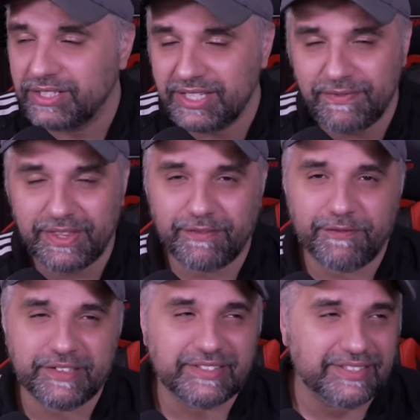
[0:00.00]
Just even the
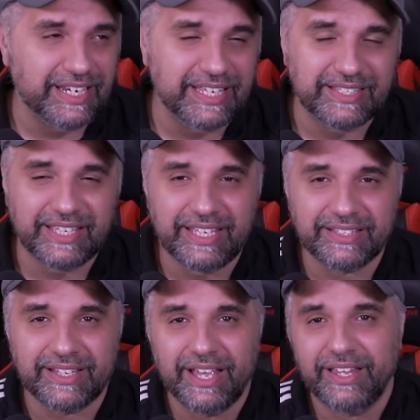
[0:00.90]

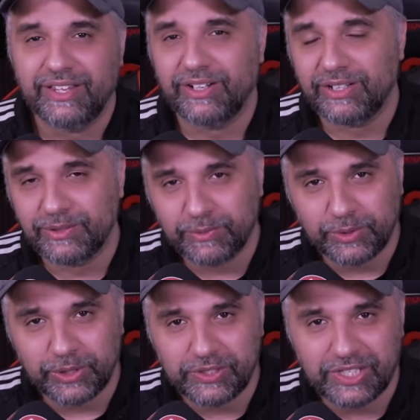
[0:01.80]
facilities, the hot
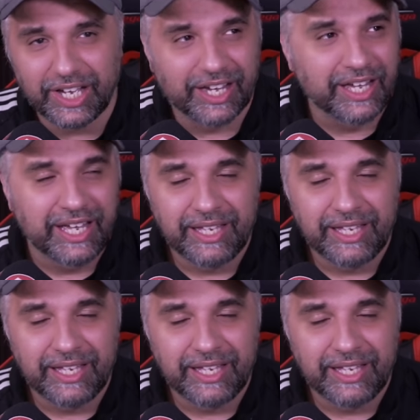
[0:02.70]
water.